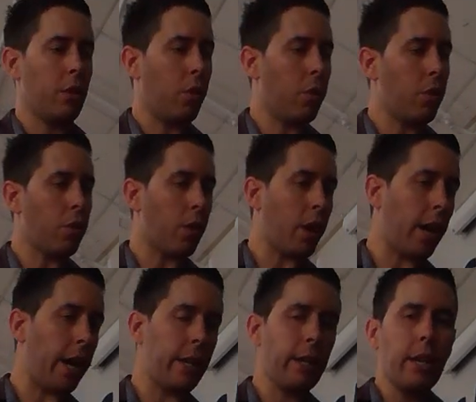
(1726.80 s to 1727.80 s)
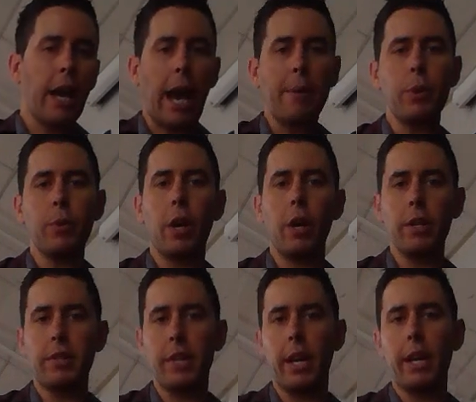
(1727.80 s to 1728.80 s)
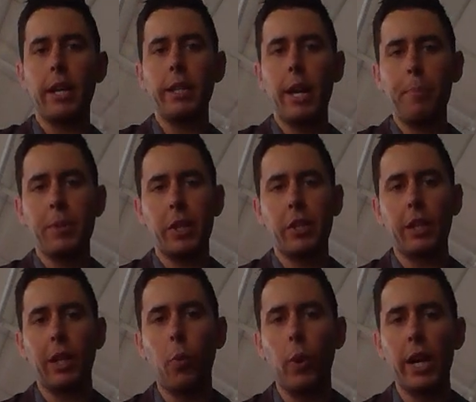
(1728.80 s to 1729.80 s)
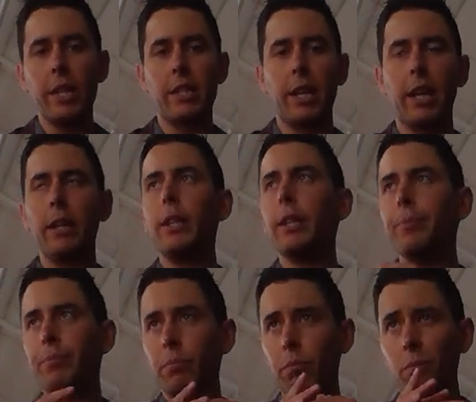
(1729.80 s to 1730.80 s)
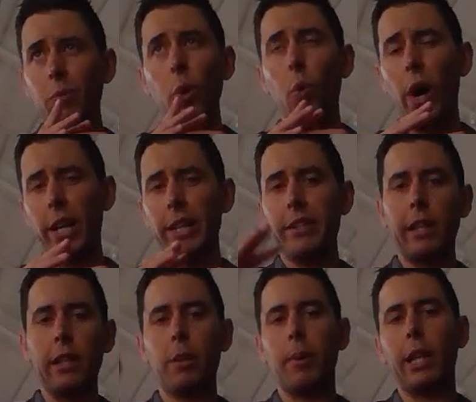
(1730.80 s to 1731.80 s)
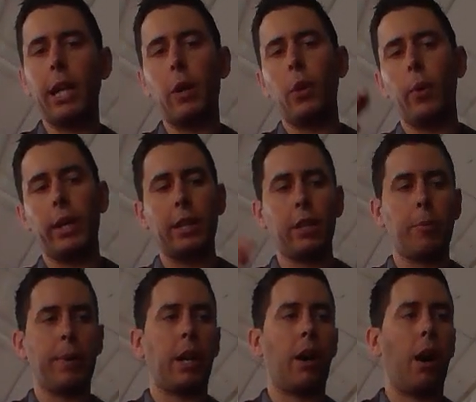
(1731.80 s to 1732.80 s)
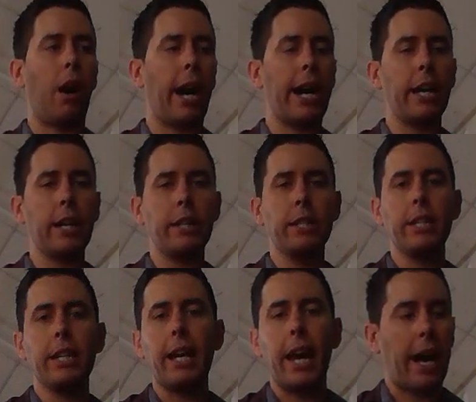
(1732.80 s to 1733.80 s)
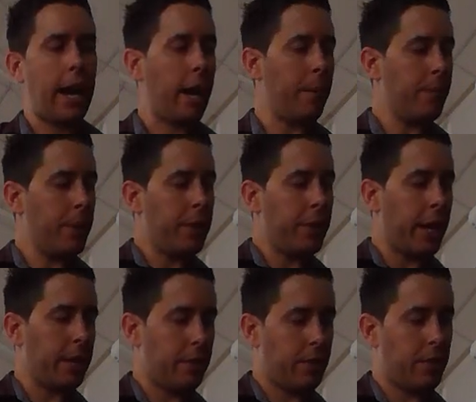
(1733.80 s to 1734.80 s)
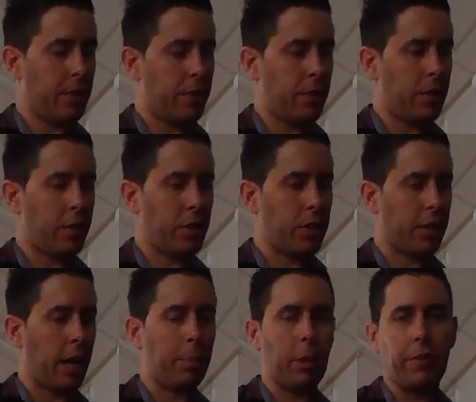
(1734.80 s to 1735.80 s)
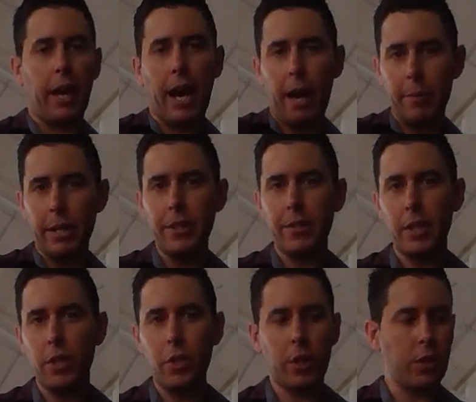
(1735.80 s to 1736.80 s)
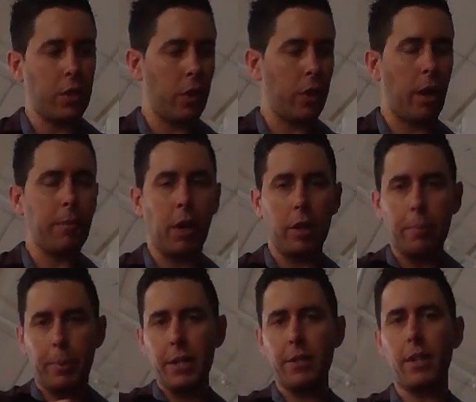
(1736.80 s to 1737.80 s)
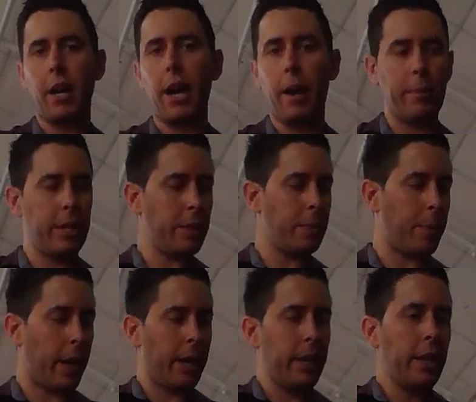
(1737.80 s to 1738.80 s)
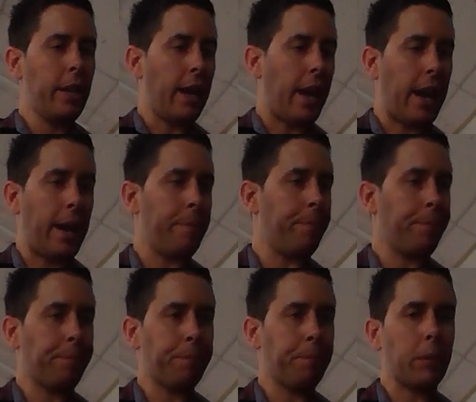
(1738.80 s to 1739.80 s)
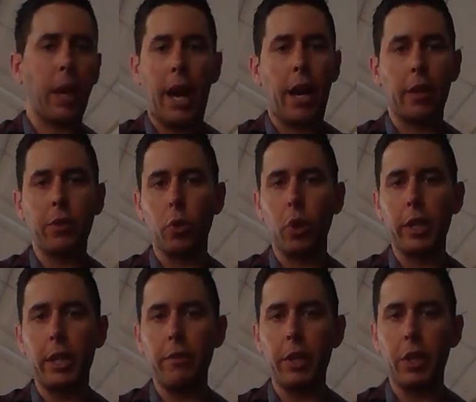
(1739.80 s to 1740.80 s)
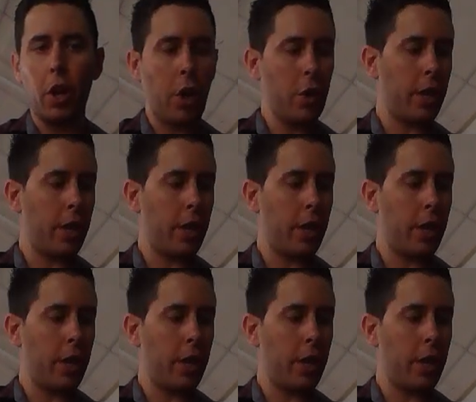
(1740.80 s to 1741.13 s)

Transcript: Alright, you'll notice that in that particular waiata, one I did a little bit lower, one a little bit higher. That's just a couple of the harmonies that you can do, and I'm not the best at harmonies, but hey, I thought I'd give it a go.